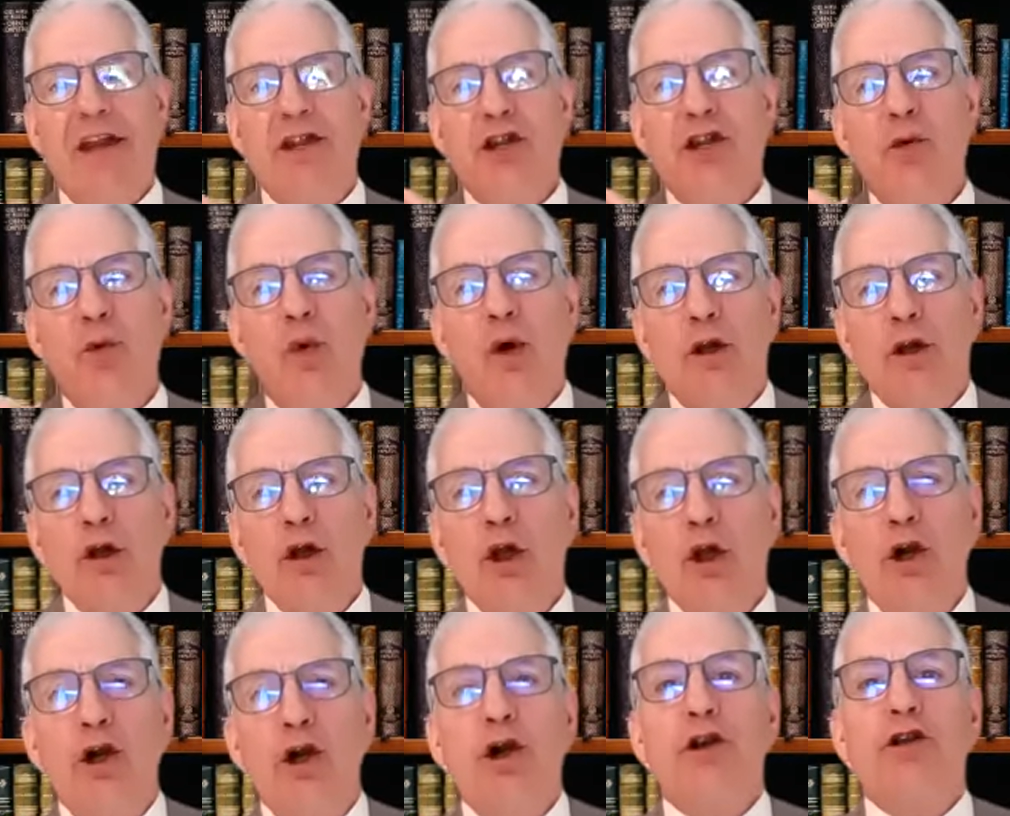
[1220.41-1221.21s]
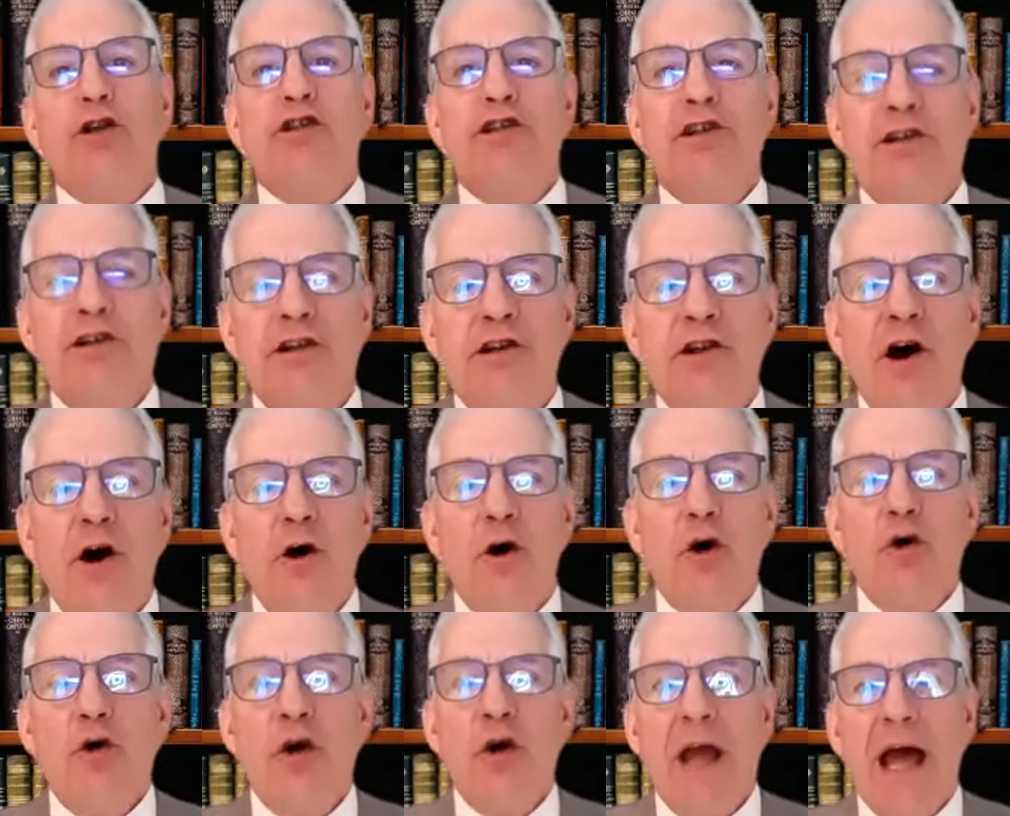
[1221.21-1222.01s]
Then you will learn to
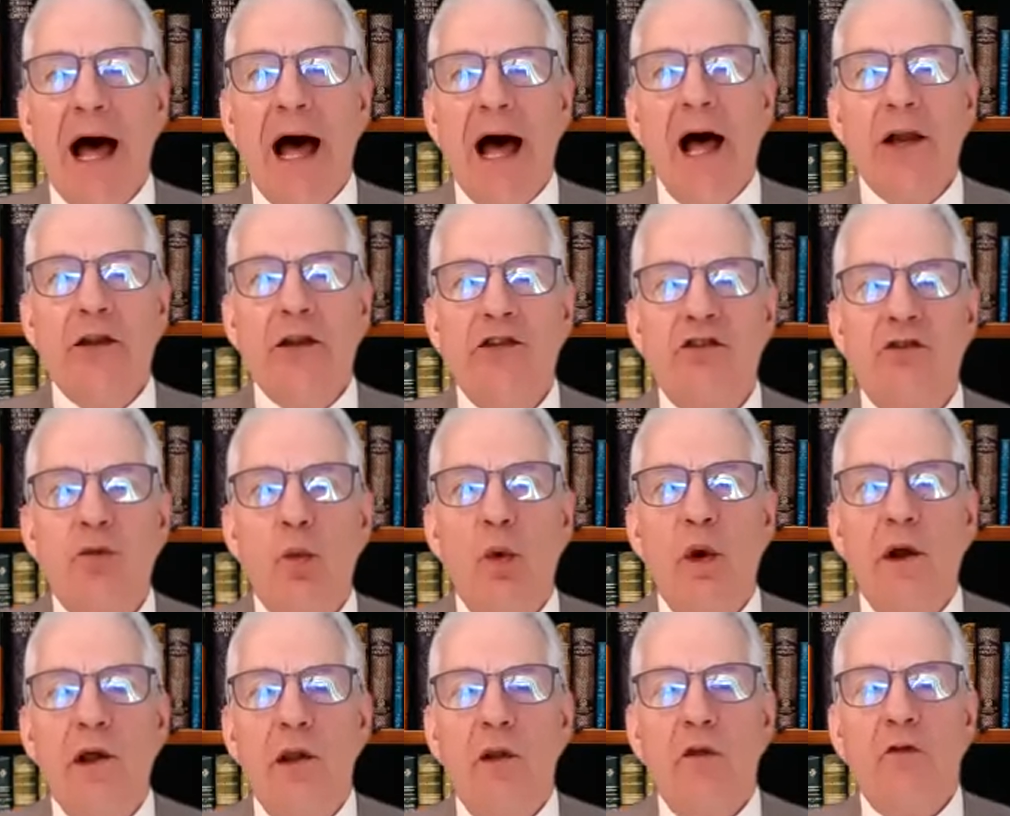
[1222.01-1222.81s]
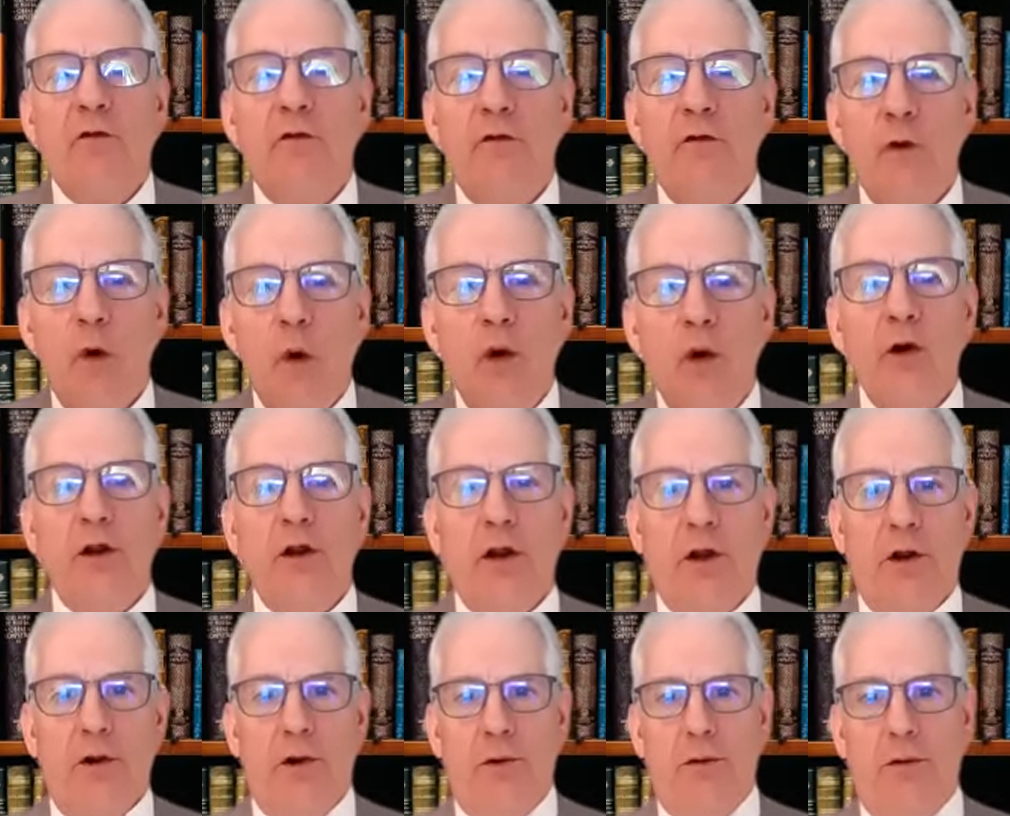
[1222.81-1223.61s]
know God's will
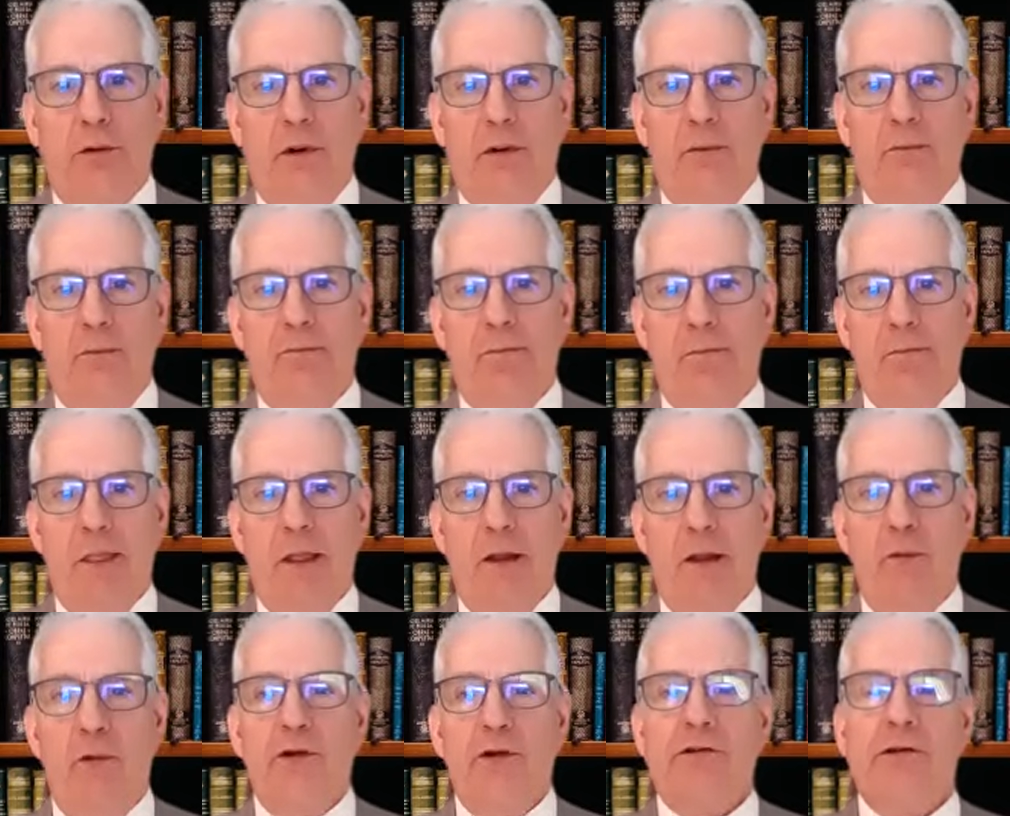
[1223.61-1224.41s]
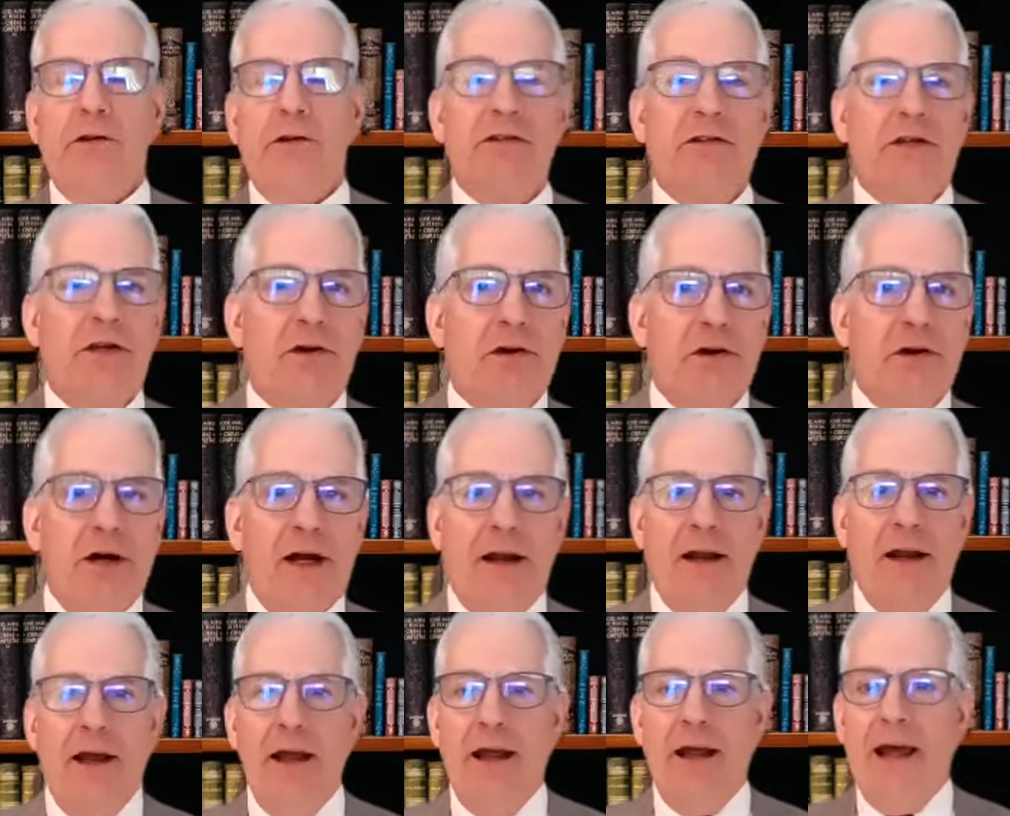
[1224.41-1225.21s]
for you, which is
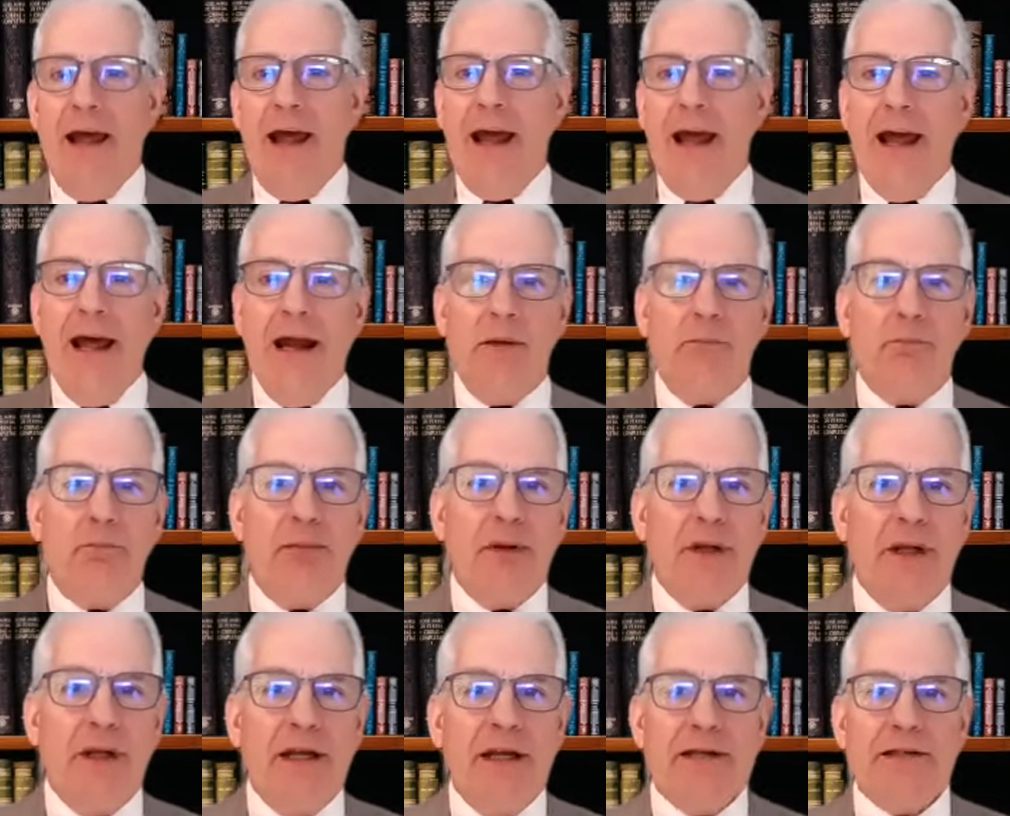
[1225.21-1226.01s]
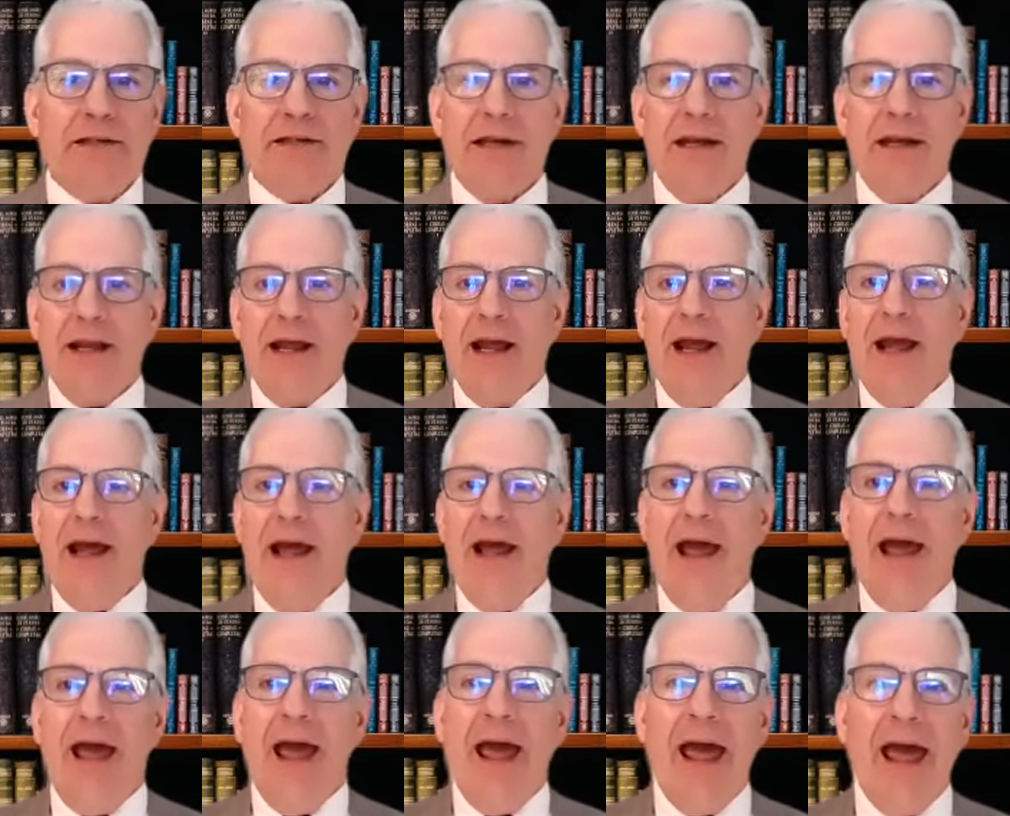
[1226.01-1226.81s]
good and
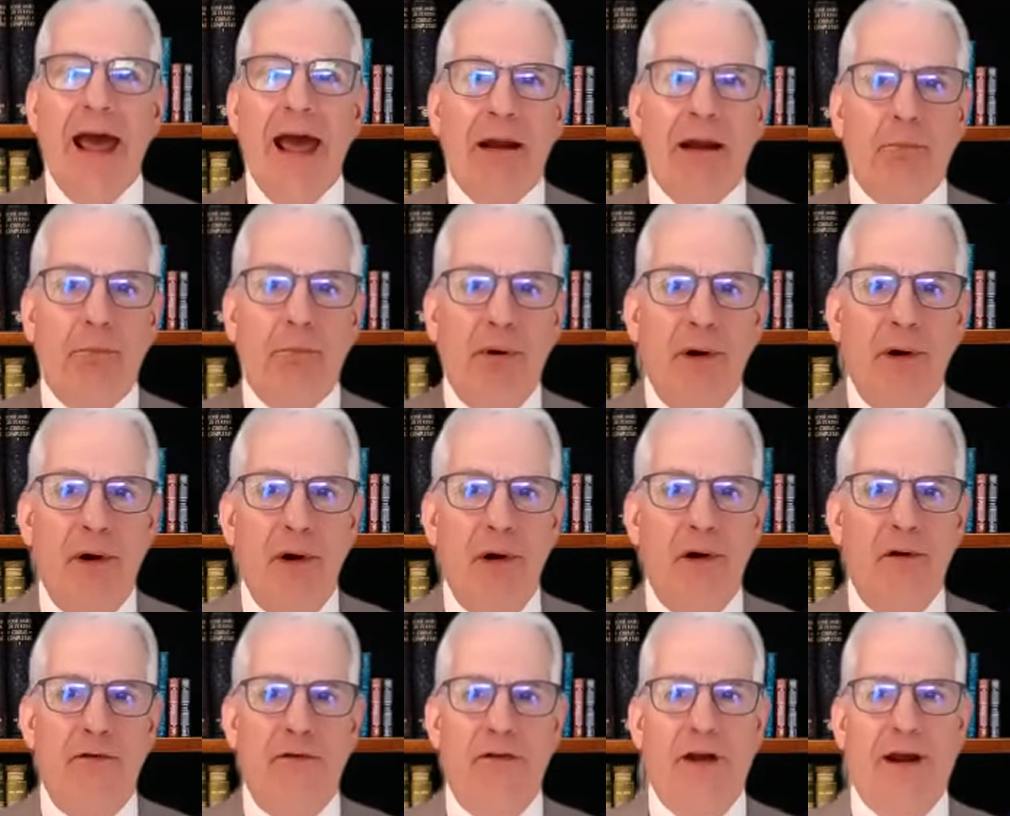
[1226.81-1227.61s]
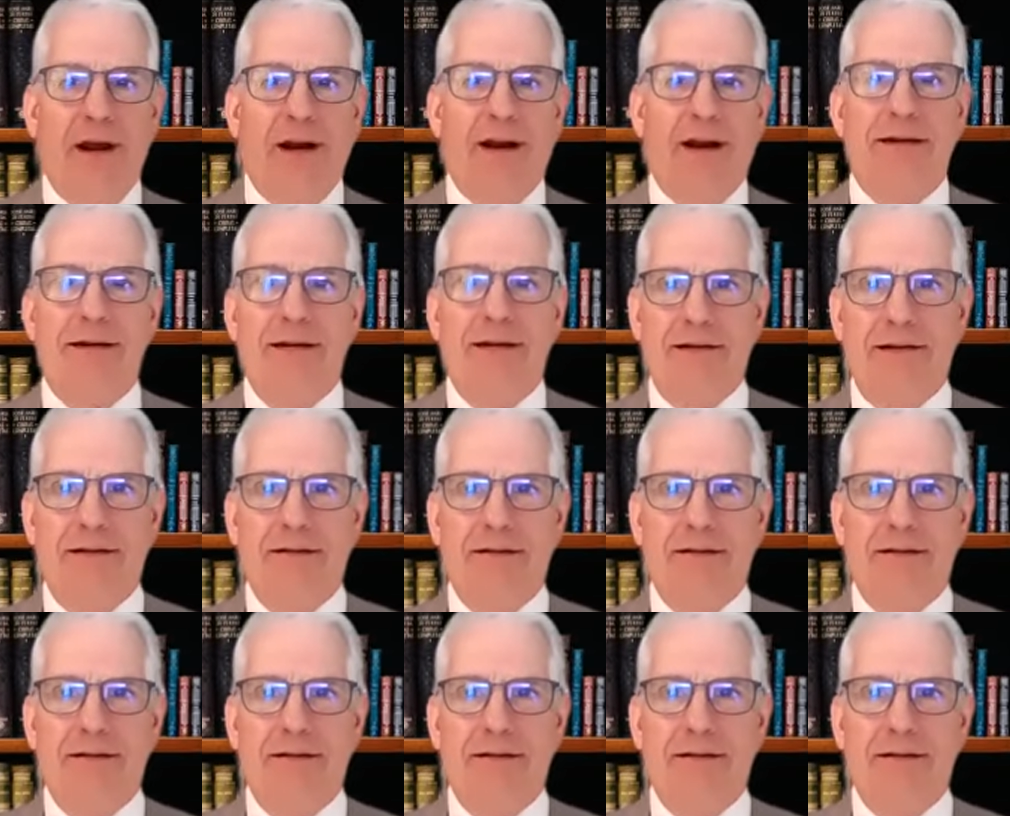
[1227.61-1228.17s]
pleasing and perfect.